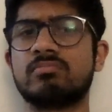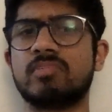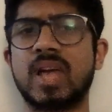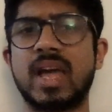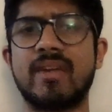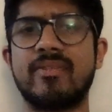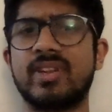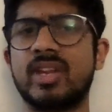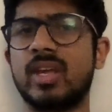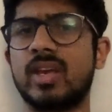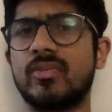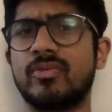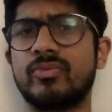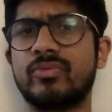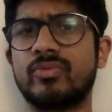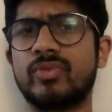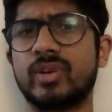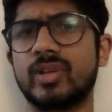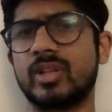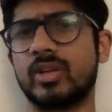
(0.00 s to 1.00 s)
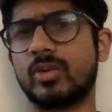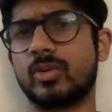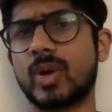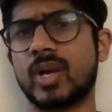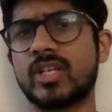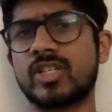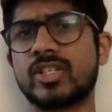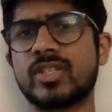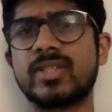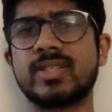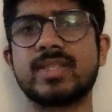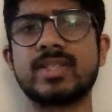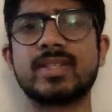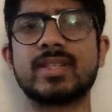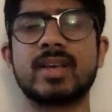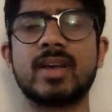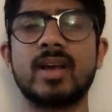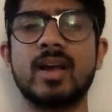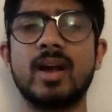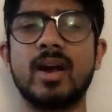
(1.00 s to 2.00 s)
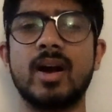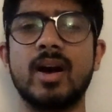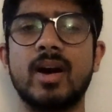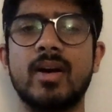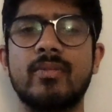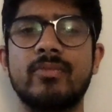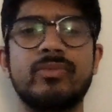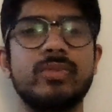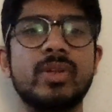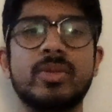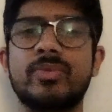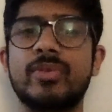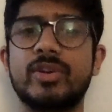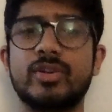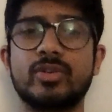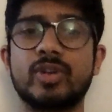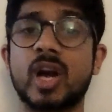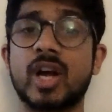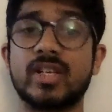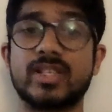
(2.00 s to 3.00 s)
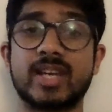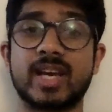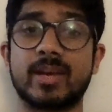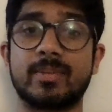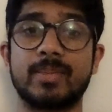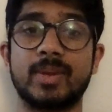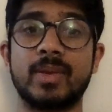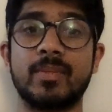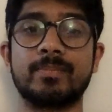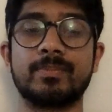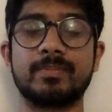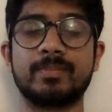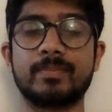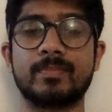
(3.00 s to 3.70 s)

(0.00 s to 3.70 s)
have any further questions, feel free to contact me.